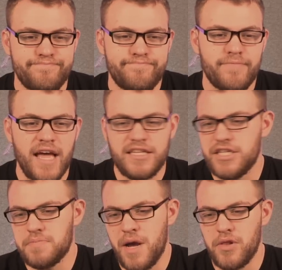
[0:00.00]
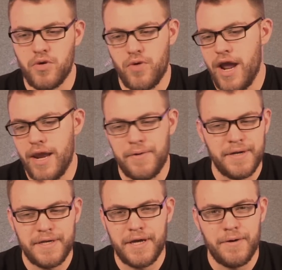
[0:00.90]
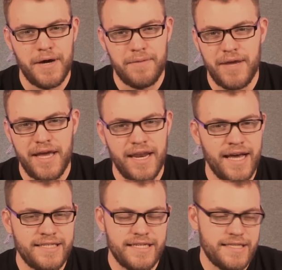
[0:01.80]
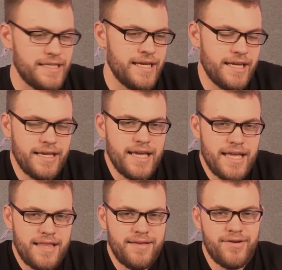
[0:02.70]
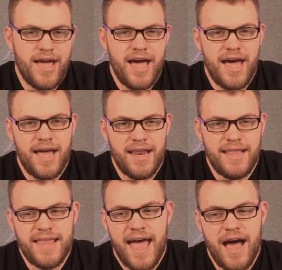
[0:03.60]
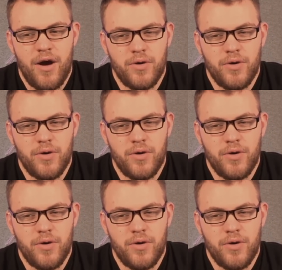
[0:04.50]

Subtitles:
It's just my little rant I wanted to go on, man. I just, like, they're not in the house.